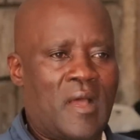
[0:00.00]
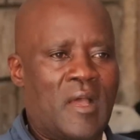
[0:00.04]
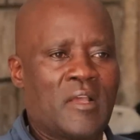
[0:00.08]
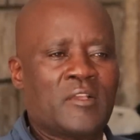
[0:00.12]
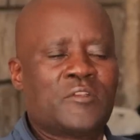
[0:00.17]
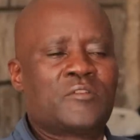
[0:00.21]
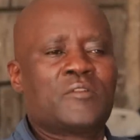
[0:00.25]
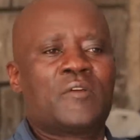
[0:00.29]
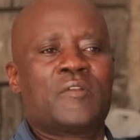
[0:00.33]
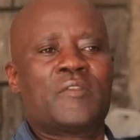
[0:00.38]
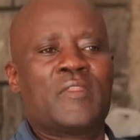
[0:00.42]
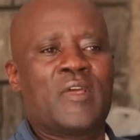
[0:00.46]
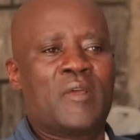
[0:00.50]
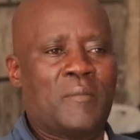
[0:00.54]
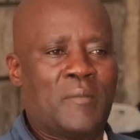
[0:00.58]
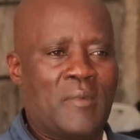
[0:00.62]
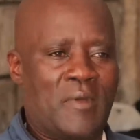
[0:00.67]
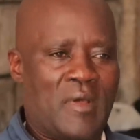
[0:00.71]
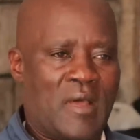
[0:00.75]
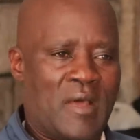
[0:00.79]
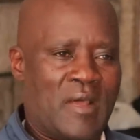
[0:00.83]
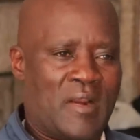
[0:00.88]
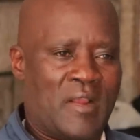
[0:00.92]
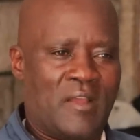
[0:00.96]
I saw them
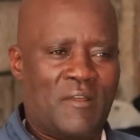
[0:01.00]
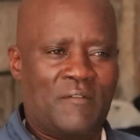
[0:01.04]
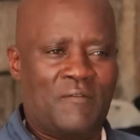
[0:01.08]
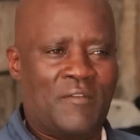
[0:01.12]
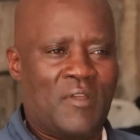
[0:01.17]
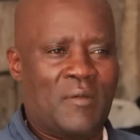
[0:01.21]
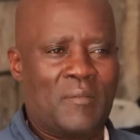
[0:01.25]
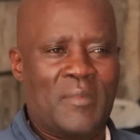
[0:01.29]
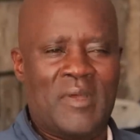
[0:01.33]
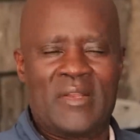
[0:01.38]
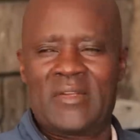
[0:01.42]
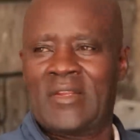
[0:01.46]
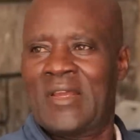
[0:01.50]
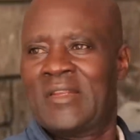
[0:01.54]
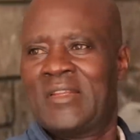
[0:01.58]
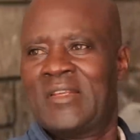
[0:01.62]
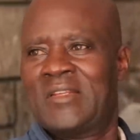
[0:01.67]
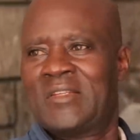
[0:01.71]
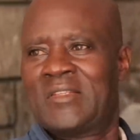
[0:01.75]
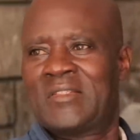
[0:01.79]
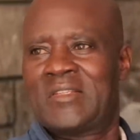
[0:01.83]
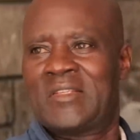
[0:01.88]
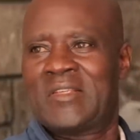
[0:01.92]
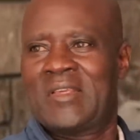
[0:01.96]
arriving, but I
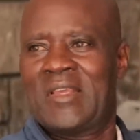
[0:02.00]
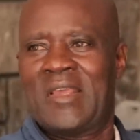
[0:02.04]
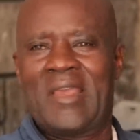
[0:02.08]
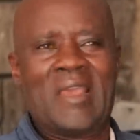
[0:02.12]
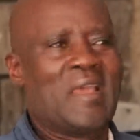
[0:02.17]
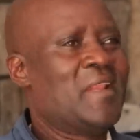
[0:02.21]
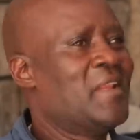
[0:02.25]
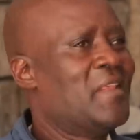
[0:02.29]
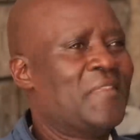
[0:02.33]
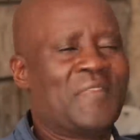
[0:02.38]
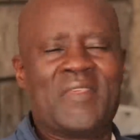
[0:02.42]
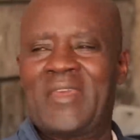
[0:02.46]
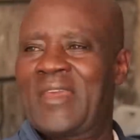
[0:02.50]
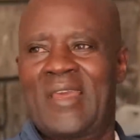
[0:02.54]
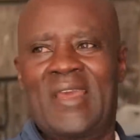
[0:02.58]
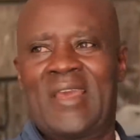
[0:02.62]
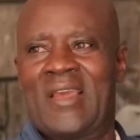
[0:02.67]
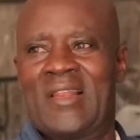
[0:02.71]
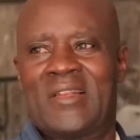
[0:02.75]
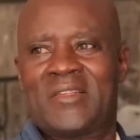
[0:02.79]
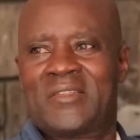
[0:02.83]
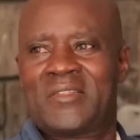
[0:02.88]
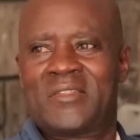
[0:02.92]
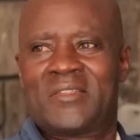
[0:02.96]
didn't see anything
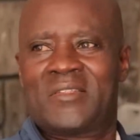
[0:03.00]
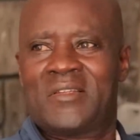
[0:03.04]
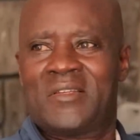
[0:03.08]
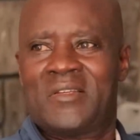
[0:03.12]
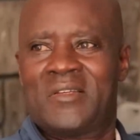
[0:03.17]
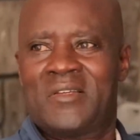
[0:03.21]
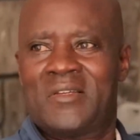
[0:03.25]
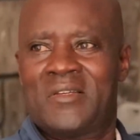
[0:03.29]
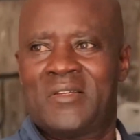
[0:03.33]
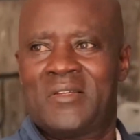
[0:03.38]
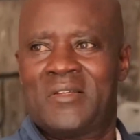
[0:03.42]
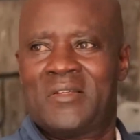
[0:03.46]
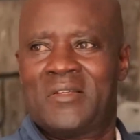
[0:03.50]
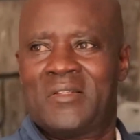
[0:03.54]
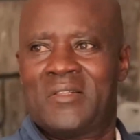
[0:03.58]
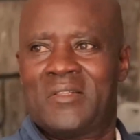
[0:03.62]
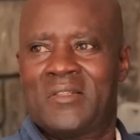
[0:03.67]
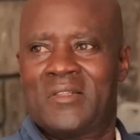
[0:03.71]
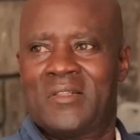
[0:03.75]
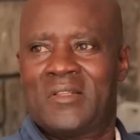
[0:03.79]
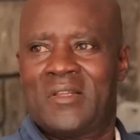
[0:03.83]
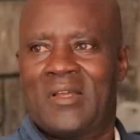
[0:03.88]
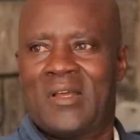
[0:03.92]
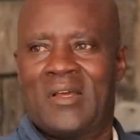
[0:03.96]
else
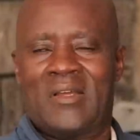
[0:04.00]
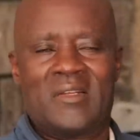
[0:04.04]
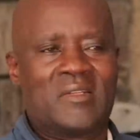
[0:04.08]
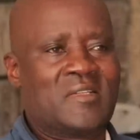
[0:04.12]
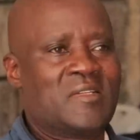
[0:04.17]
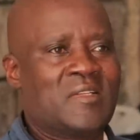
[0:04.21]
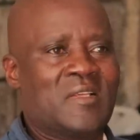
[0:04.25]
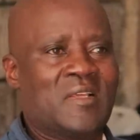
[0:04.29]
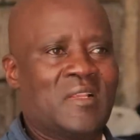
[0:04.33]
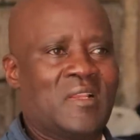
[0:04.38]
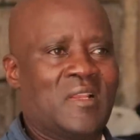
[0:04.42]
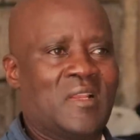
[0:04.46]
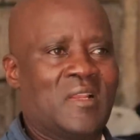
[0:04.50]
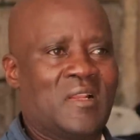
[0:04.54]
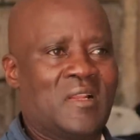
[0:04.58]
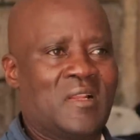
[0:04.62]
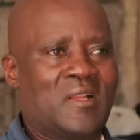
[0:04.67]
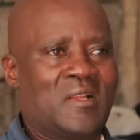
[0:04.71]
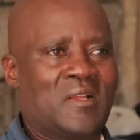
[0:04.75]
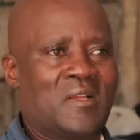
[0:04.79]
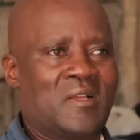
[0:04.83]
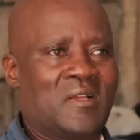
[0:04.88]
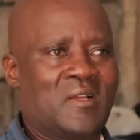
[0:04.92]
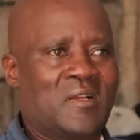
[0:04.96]

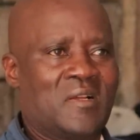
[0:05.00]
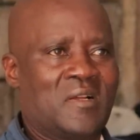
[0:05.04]
until